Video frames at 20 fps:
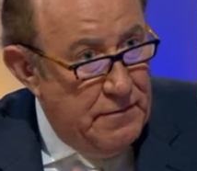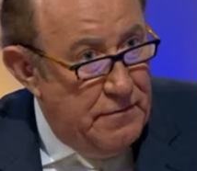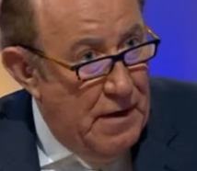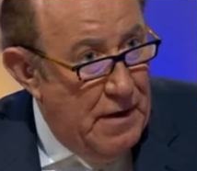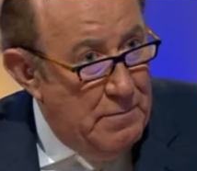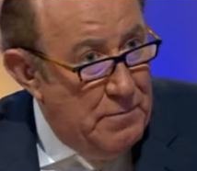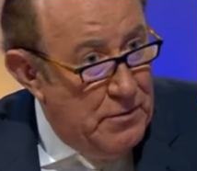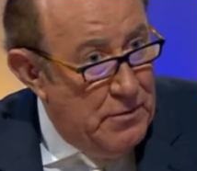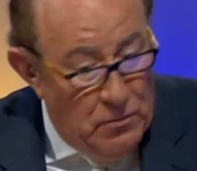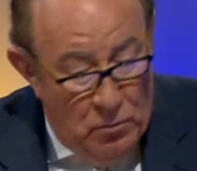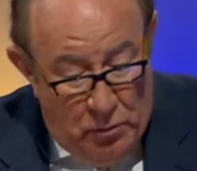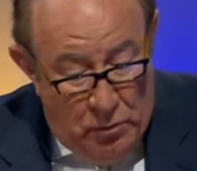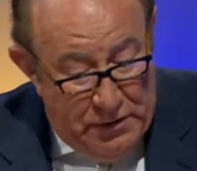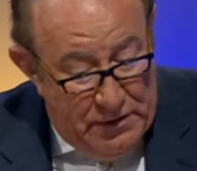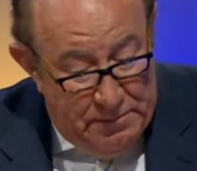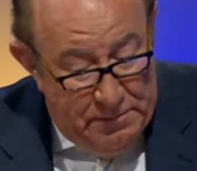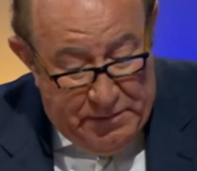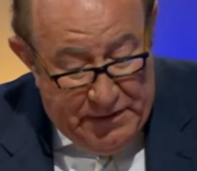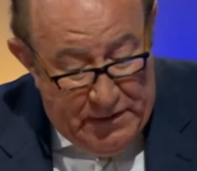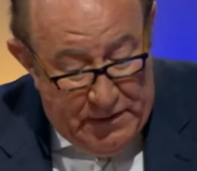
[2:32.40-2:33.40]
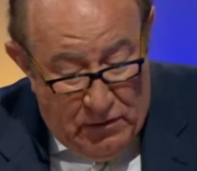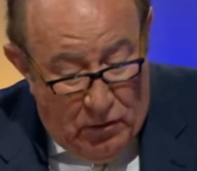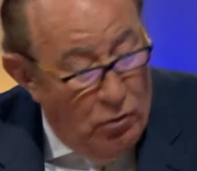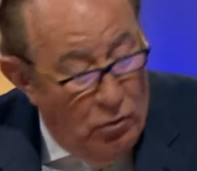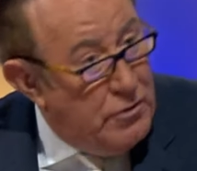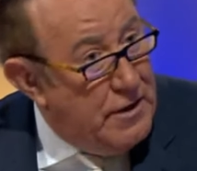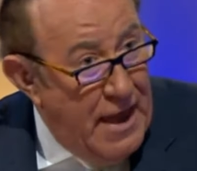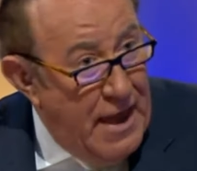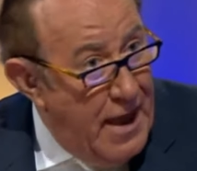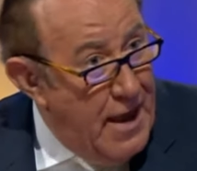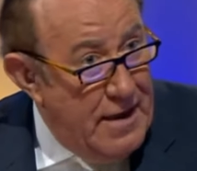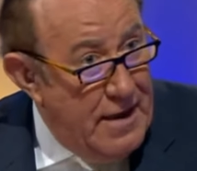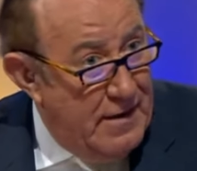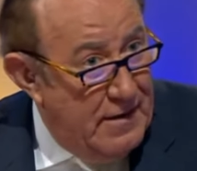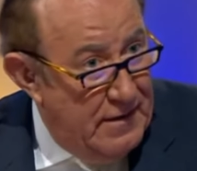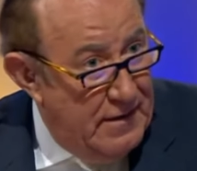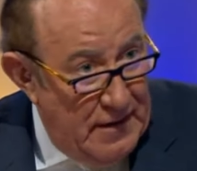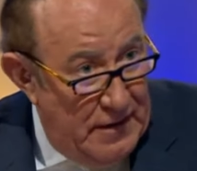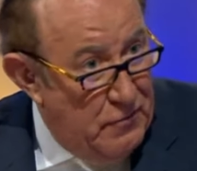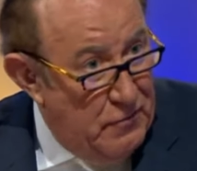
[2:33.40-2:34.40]
November, we'd be
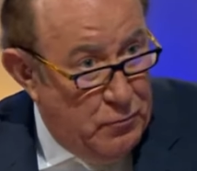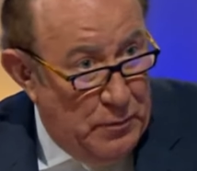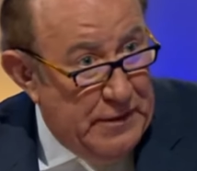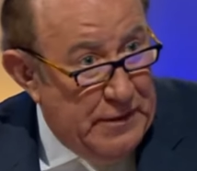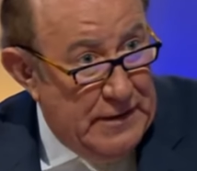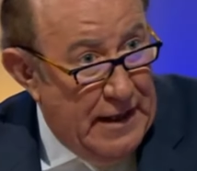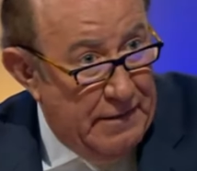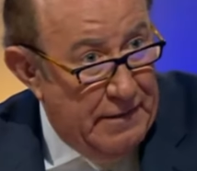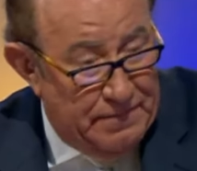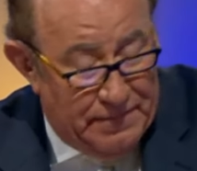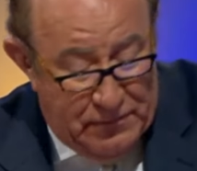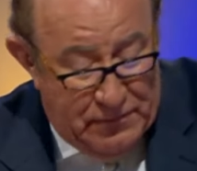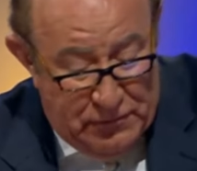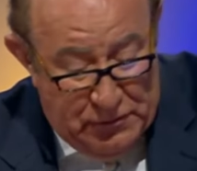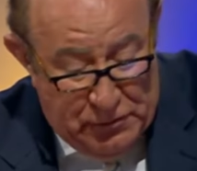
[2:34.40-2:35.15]
okay if we left